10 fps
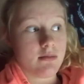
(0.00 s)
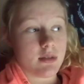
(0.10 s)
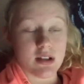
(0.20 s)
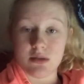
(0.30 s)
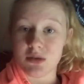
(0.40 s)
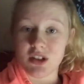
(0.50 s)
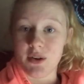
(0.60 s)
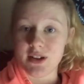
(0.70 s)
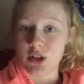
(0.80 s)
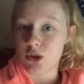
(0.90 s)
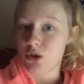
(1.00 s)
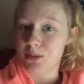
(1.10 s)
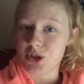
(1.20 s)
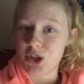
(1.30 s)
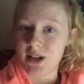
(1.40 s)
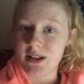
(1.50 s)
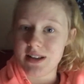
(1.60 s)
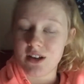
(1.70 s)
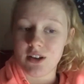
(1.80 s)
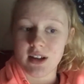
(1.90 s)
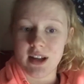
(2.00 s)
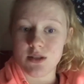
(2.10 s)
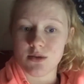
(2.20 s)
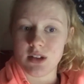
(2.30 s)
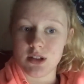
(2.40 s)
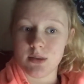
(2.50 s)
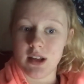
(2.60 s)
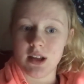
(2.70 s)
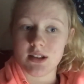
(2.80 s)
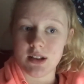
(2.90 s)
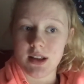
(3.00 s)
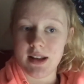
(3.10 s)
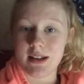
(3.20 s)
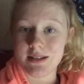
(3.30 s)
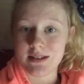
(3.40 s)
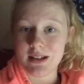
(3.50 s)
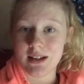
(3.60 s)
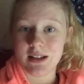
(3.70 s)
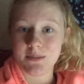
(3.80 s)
because I wasn't going to Youth Opportunities that got cancelled this week because the lady is sick.